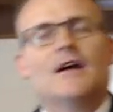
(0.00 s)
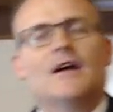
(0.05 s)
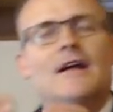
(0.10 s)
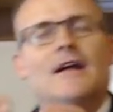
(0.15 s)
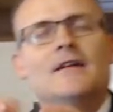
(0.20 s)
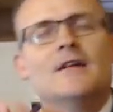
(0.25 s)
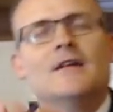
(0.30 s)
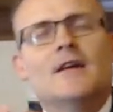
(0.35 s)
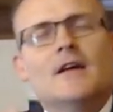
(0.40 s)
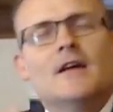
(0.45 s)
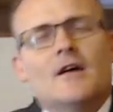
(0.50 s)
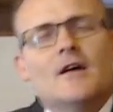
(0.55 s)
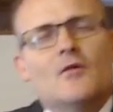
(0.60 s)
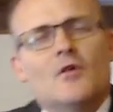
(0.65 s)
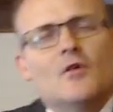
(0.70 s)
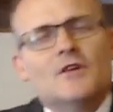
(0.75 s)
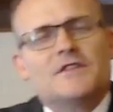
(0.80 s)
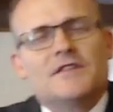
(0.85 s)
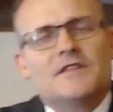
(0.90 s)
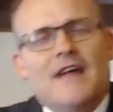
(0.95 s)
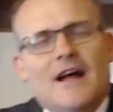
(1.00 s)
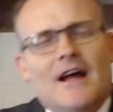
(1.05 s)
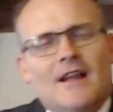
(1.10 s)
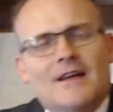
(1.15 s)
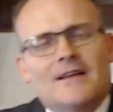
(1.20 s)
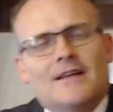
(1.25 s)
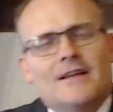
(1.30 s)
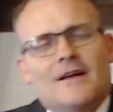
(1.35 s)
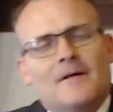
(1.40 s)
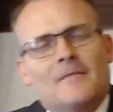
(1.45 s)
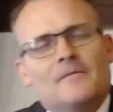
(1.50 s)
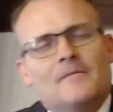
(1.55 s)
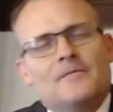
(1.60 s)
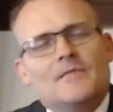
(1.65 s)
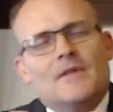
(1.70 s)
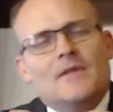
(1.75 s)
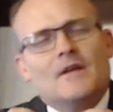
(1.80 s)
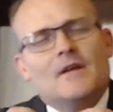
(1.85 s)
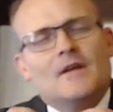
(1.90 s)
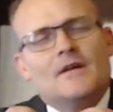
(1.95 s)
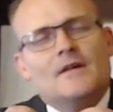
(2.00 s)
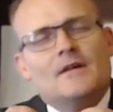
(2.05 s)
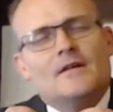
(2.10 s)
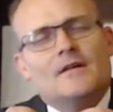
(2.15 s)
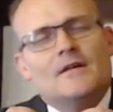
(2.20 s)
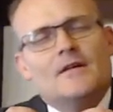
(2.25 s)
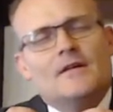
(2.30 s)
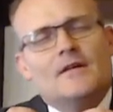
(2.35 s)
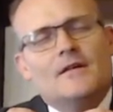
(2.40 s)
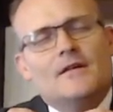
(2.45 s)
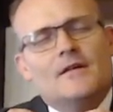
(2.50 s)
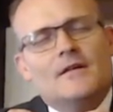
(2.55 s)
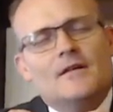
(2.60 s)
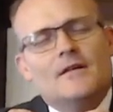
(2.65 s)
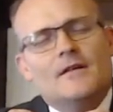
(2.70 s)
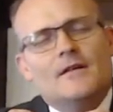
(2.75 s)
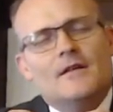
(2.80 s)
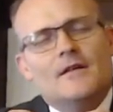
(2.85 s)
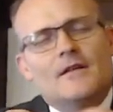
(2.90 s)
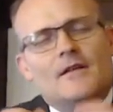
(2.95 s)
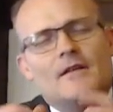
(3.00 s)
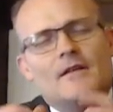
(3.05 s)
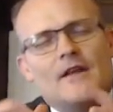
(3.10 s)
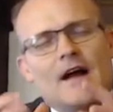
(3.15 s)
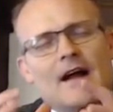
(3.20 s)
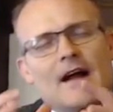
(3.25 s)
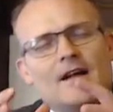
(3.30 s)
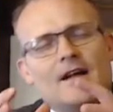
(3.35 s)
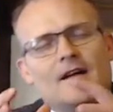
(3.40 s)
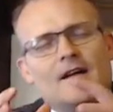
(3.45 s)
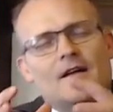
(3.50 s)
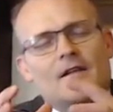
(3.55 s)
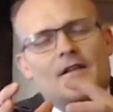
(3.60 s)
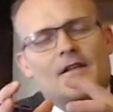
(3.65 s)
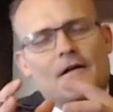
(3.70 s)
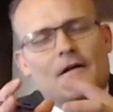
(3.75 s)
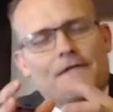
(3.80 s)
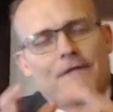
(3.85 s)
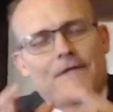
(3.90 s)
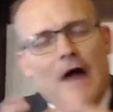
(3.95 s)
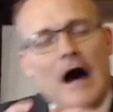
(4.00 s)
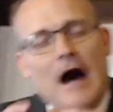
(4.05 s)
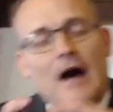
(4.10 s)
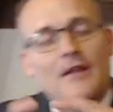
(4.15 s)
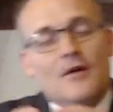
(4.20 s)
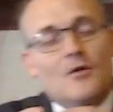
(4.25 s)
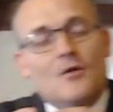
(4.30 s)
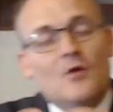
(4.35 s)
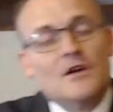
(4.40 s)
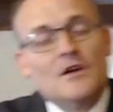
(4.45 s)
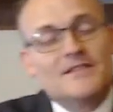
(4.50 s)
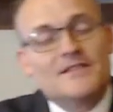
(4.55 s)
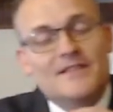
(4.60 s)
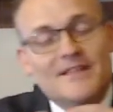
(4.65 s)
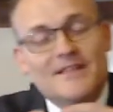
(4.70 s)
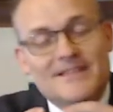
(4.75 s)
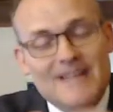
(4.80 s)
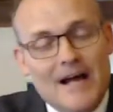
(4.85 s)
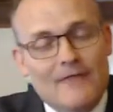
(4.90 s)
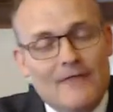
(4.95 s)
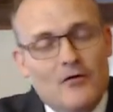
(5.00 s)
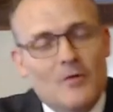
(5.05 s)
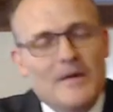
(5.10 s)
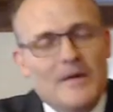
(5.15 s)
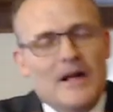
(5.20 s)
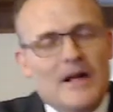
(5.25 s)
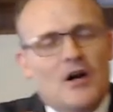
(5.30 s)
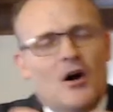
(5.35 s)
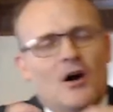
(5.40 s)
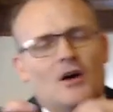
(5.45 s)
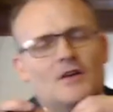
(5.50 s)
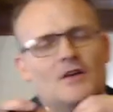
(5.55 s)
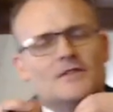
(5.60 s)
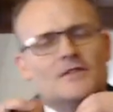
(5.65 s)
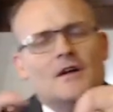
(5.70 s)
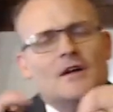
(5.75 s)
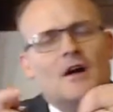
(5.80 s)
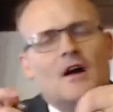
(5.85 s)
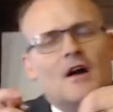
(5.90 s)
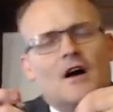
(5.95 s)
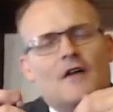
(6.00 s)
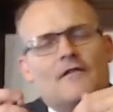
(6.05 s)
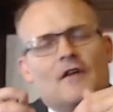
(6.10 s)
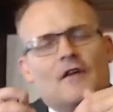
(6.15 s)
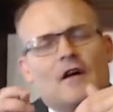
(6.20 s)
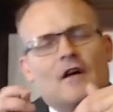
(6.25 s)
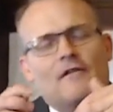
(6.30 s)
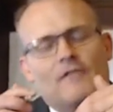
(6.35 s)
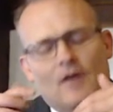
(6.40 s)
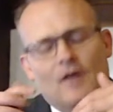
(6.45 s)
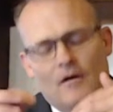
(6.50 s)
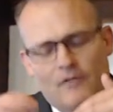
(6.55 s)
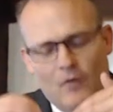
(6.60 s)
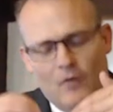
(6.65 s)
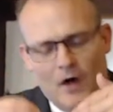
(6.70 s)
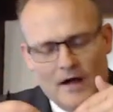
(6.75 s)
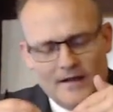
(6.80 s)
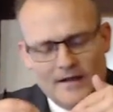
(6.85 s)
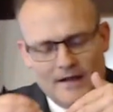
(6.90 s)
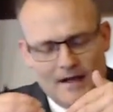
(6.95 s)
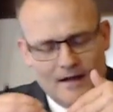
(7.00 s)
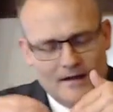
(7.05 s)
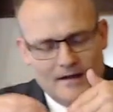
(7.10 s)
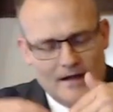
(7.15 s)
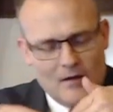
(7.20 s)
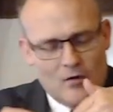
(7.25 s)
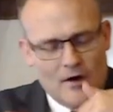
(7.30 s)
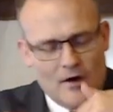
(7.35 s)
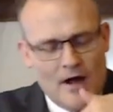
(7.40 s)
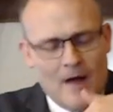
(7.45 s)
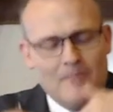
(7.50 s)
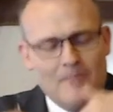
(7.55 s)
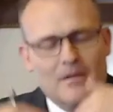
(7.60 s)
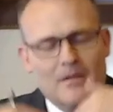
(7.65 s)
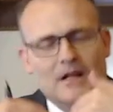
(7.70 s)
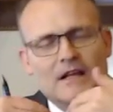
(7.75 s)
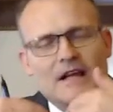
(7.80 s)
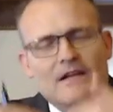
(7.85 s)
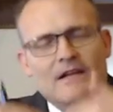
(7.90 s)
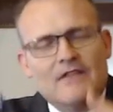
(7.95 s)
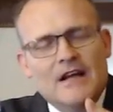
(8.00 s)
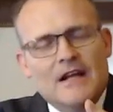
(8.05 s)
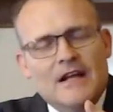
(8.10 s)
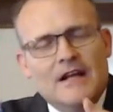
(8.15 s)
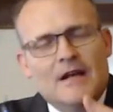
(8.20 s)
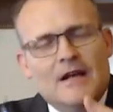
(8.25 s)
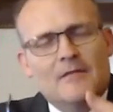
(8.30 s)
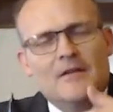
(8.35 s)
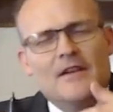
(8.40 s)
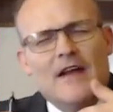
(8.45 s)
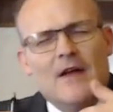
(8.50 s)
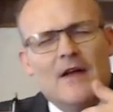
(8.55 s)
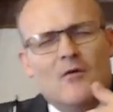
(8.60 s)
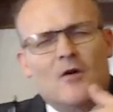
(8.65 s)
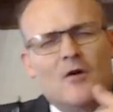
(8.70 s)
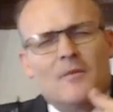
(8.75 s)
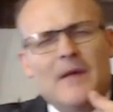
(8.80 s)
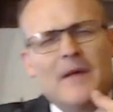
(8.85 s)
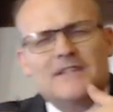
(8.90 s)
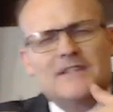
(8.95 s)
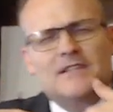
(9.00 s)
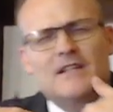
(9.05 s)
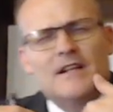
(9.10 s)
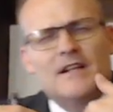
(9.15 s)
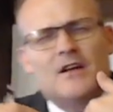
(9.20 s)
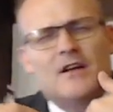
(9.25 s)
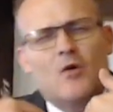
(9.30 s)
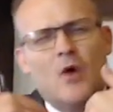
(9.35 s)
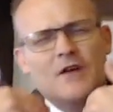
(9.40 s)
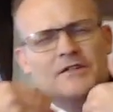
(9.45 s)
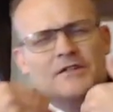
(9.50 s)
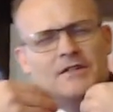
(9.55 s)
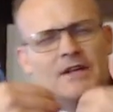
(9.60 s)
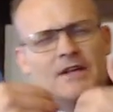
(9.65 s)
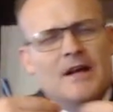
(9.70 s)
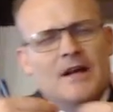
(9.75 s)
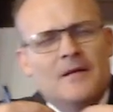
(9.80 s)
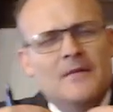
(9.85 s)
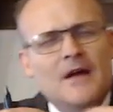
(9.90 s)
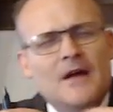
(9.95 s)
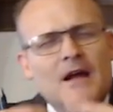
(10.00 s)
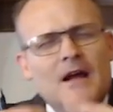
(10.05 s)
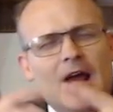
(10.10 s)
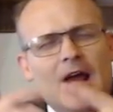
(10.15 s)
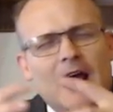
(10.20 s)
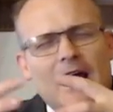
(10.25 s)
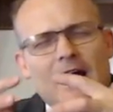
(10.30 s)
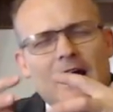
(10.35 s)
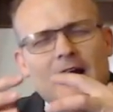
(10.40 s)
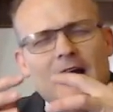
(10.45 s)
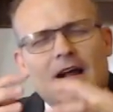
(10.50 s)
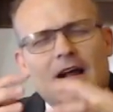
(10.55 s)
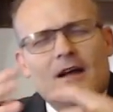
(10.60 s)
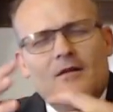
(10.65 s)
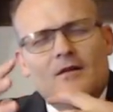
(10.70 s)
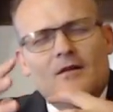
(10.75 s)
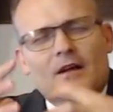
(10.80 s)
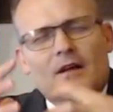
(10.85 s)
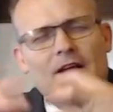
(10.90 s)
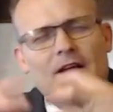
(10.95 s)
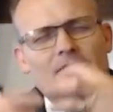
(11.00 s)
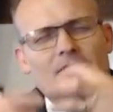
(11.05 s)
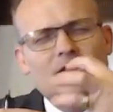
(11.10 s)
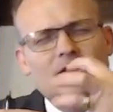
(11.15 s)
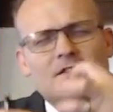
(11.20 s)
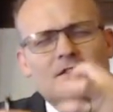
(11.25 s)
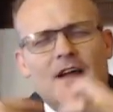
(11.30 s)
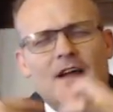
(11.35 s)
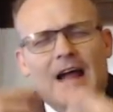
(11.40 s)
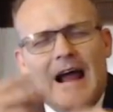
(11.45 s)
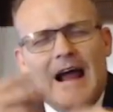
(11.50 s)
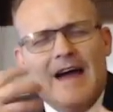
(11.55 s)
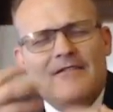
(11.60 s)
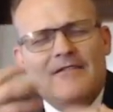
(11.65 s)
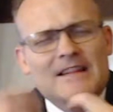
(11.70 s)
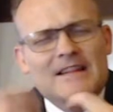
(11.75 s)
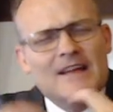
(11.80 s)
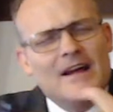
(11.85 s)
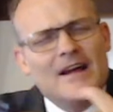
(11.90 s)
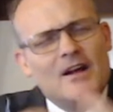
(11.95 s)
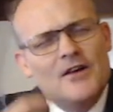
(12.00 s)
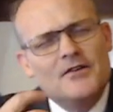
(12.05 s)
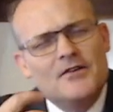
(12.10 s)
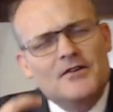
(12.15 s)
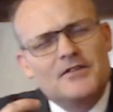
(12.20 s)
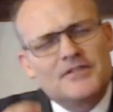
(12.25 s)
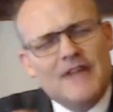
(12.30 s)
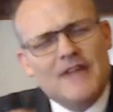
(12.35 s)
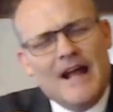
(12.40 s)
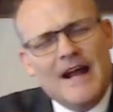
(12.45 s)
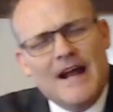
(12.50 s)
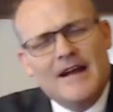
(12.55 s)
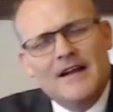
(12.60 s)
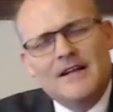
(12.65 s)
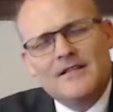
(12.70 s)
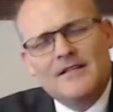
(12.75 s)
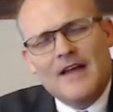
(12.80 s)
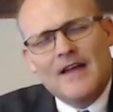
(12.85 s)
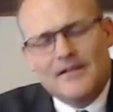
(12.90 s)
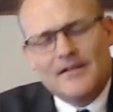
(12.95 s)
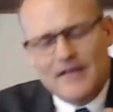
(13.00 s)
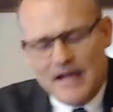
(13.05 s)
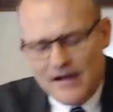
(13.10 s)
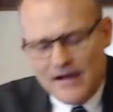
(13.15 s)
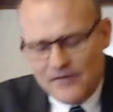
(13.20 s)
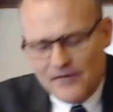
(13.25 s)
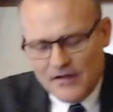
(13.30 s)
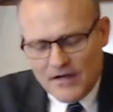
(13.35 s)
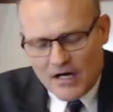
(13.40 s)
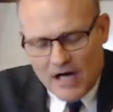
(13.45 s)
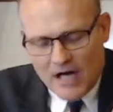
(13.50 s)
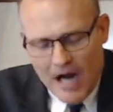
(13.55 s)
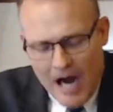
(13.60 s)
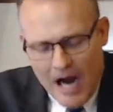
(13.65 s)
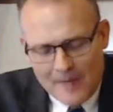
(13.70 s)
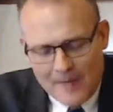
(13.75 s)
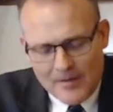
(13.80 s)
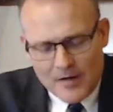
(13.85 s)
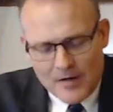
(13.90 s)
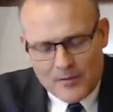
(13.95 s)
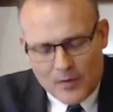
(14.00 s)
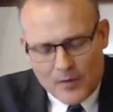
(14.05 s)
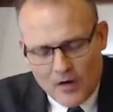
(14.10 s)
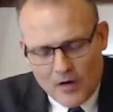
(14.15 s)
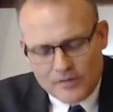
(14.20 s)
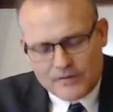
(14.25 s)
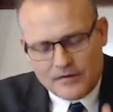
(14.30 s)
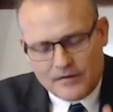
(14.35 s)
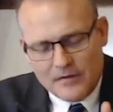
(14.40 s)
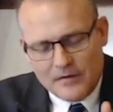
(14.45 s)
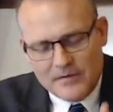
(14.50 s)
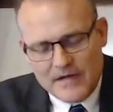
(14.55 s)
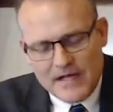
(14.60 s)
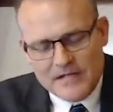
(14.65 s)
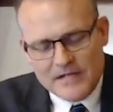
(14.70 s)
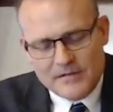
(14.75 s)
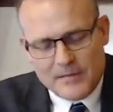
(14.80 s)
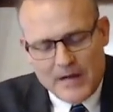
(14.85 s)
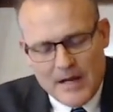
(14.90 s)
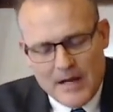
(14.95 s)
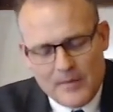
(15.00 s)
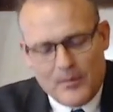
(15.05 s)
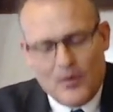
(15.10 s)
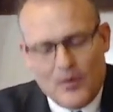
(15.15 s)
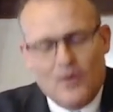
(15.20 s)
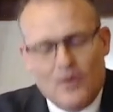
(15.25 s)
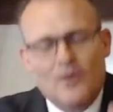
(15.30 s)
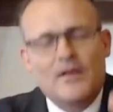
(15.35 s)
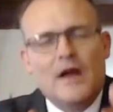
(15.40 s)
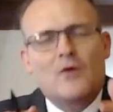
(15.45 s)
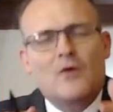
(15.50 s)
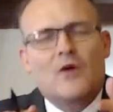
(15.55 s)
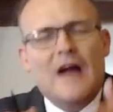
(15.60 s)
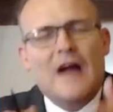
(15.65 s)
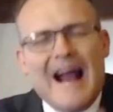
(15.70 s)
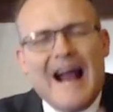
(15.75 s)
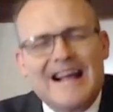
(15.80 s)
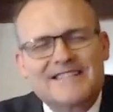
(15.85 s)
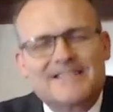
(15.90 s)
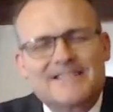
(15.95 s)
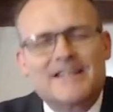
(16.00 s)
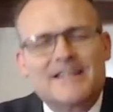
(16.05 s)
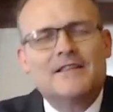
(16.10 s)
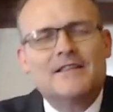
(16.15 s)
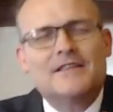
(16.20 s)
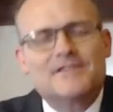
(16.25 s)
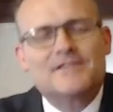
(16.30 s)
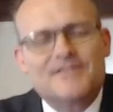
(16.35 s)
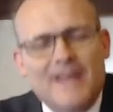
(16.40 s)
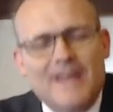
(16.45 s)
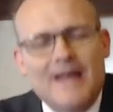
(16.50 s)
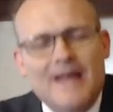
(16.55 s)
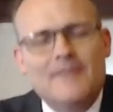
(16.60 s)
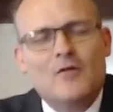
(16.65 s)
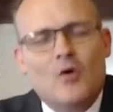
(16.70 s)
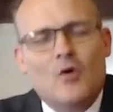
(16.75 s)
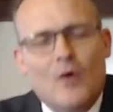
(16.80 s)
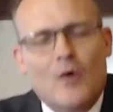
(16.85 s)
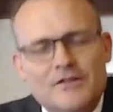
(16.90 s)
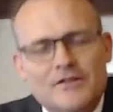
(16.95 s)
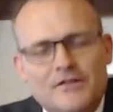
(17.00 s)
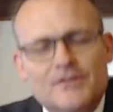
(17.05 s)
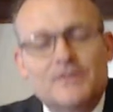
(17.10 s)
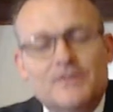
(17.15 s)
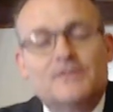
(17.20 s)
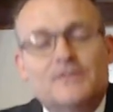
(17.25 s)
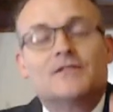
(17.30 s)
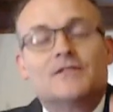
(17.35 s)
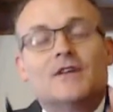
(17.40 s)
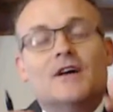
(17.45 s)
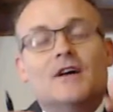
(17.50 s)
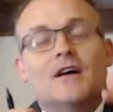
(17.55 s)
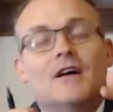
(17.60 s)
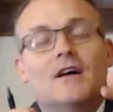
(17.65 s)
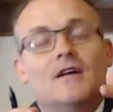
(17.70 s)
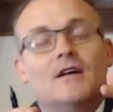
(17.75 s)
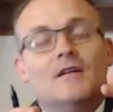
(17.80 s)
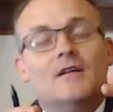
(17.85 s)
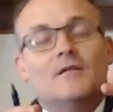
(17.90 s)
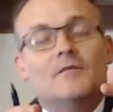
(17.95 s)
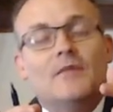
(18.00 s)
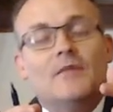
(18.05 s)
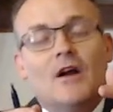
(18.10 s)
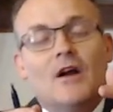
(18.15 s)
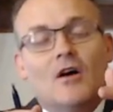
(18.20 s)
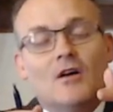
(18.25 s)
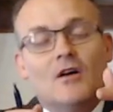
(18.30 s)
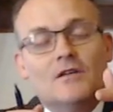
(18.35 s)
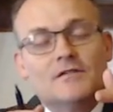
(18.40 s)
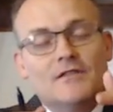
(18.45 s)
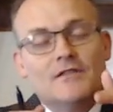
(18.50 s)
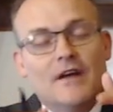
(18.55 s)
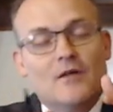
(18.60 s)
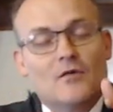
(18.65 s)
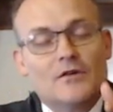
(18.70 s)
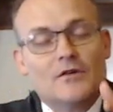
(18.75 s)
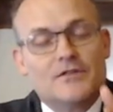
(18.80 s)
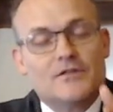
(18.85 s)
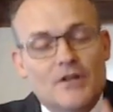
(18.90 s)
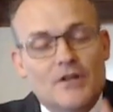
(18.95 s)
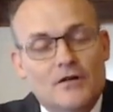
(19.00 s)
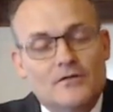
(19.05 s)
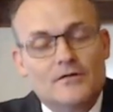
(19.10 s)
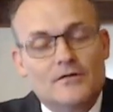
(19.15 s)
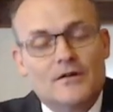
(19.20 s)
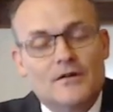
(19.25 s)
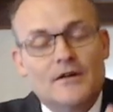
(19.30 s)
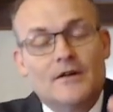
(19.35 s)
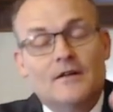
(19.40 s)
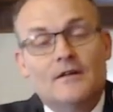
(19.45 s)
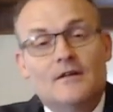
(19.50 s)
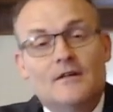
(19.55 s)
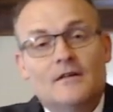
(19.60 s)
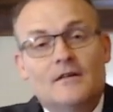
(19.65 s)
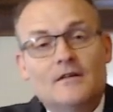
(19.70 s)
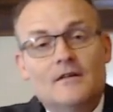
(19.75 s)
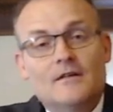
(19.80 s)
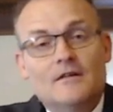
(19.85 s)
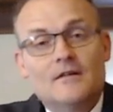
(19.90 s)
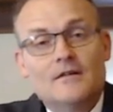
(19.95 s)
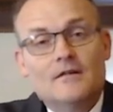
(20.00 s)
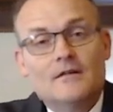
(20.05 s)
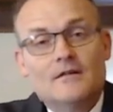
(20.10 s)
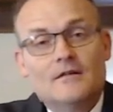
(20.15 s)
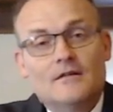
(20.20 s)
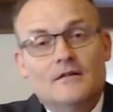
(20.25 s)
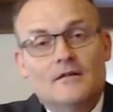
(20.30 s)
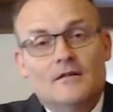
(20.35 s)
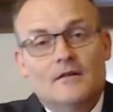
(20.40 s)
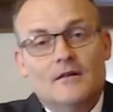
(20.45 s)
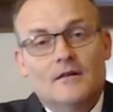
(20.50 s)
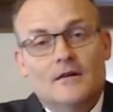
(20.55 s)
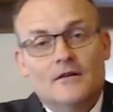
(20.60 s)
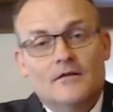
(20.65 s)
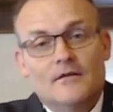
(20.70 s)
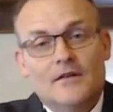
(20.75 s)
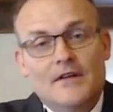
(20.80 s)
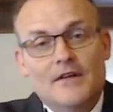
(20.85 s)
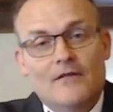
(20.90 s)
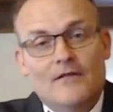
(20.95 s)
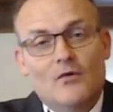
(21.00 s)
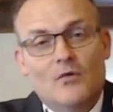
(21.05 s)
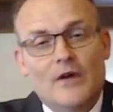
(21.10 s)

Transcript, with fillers: And was telling them that their father was the devil because of, of, of what they, they were not believing in him and they were basically questioning him and, and, and just having that understanding that even the common approach from these people, they were asking the same questions because they were children of the devil.